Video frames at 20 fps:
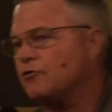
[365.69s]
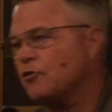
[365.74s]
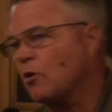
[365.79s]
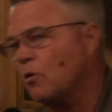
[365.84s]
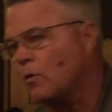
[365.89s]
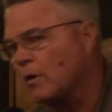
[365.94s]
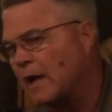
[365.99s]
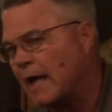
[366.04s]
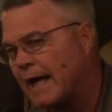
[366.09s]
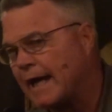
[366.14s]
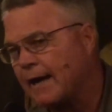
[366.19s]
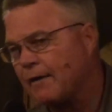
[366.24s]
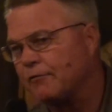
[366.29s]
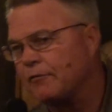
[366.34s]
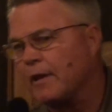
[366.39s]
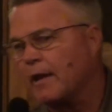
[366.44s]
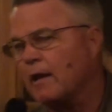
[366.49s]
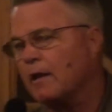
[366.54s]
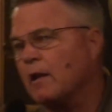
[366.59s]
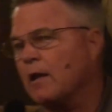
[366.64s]
to Joe and I
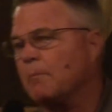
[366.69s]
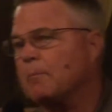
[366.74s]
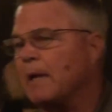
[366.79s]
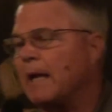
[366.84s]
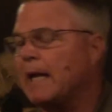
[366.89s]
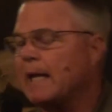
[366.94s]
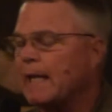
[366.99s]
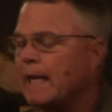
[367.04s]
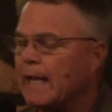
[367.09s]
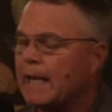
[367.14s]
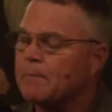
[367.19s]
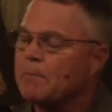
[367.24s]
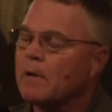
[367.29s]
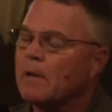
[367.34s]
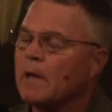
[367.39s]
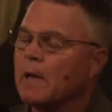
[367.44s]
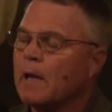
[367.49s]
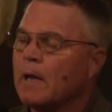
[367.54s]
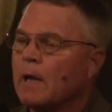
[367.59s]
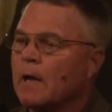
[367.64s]
after that alumni
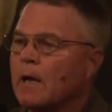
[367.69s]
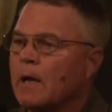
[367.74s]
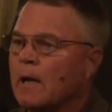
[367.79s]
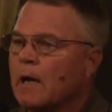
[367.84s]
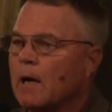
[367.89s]
game